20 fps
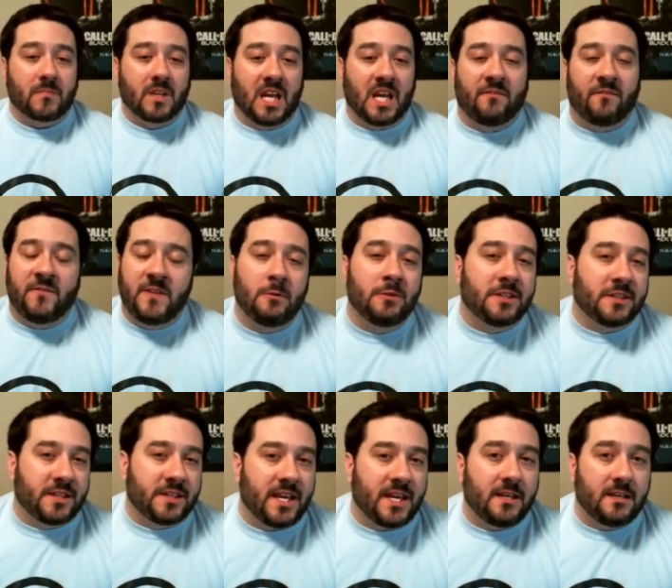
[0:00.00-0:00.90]
If you
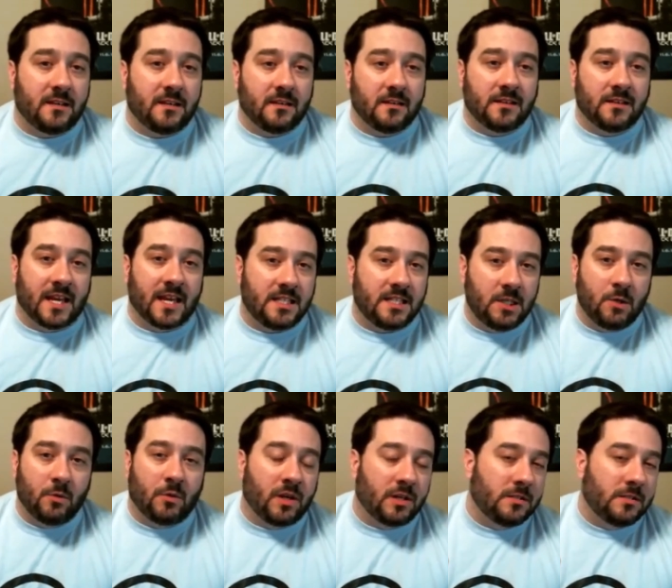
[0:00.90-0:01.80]
think that
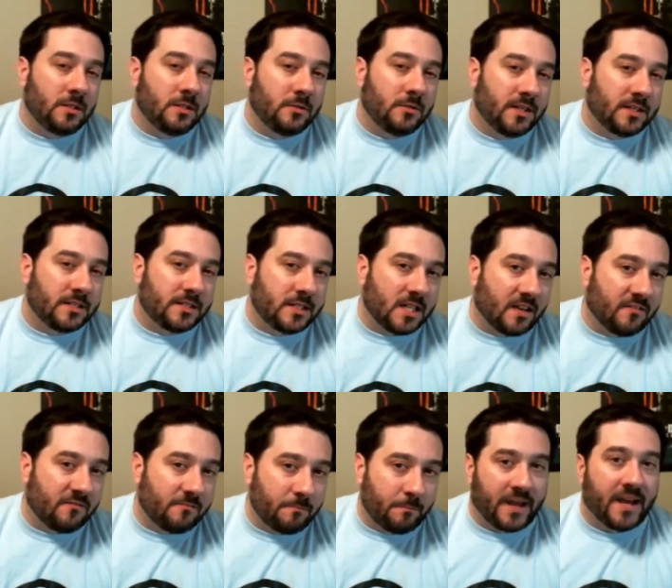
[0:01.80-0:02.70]
you can do this
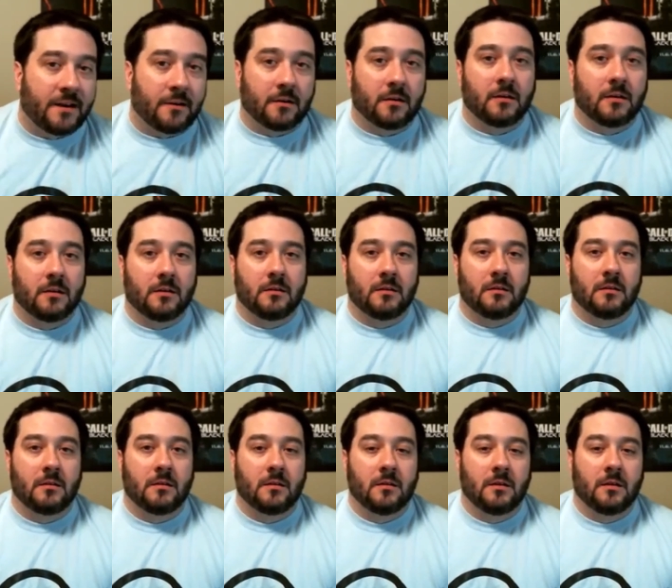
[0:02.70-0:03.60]
stuff better,
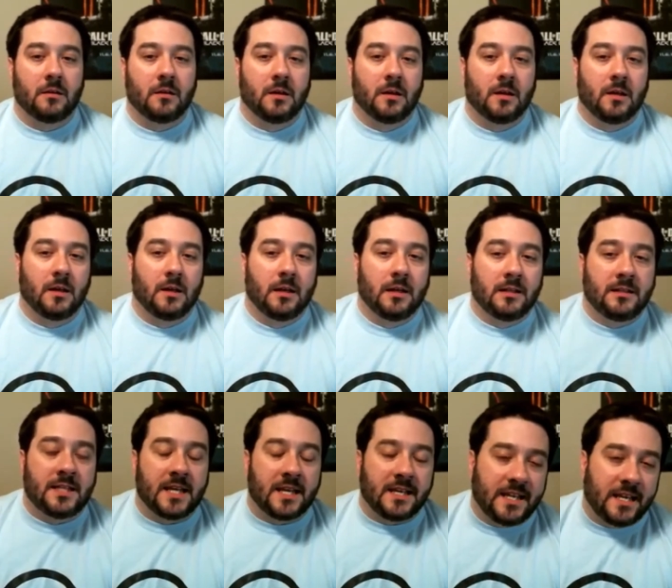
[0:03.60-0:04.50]

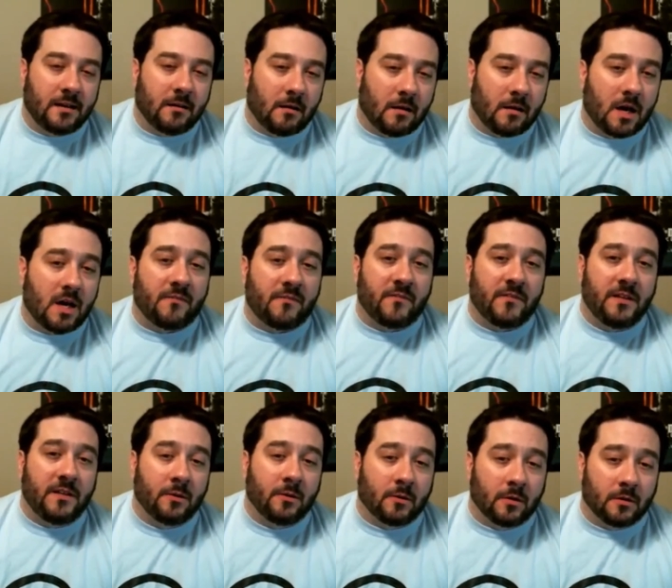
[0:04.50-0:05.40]
then get off
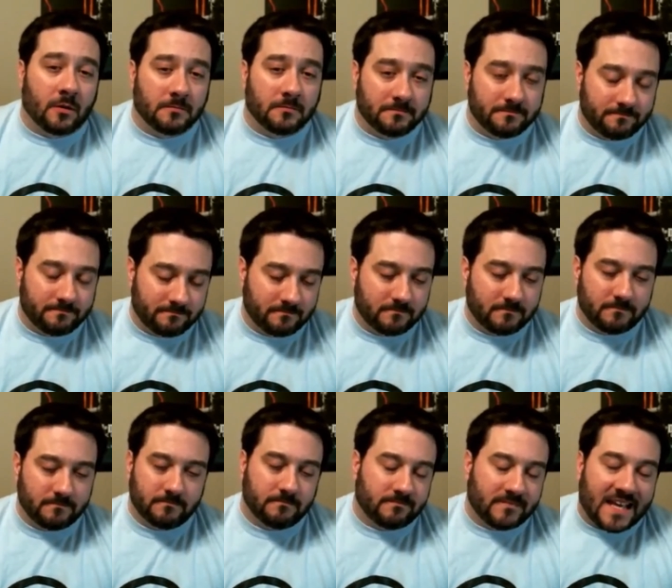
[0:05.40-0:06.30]
your
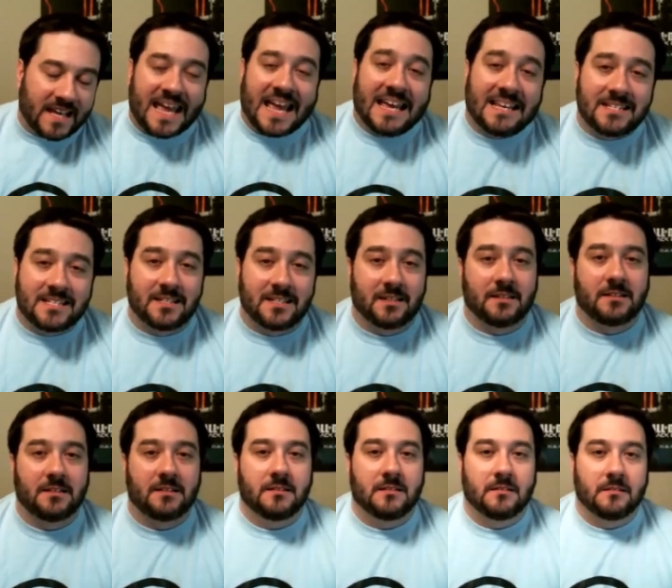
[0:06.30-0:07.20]

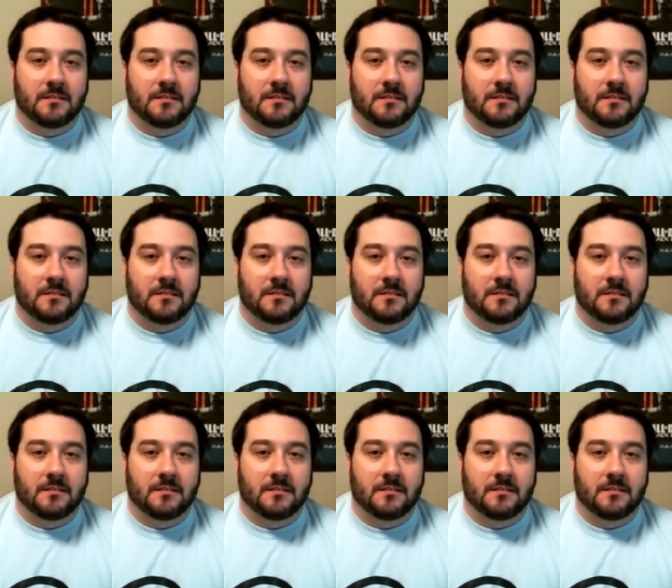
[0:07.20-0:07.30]
asses